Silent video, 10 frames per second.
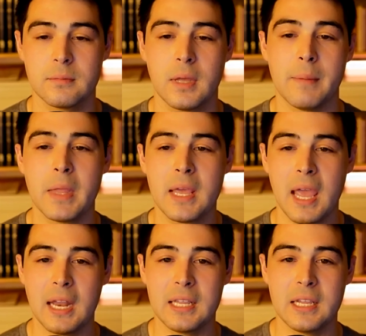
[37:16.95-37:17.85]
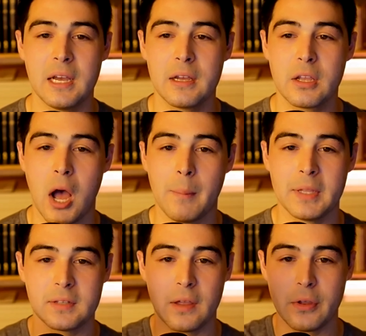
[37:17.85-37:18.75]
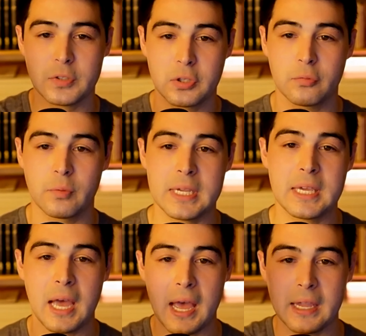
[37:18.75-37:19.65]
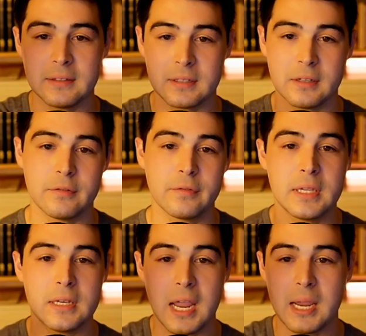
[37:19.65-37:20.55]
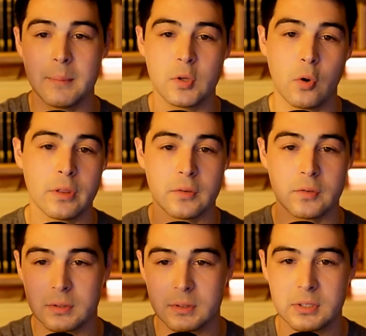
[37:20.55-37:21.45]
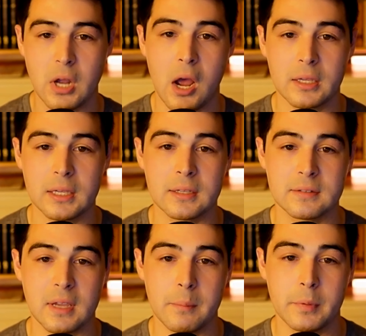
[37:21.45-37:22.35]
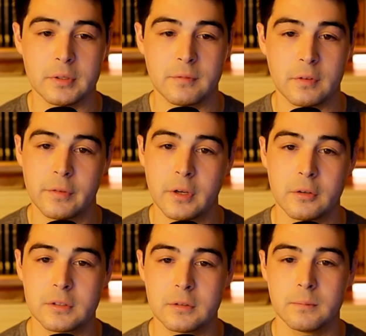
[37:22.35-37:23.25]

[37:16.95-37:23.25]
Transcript: Um, any comments on those three kinds of names or those stock examples for folks?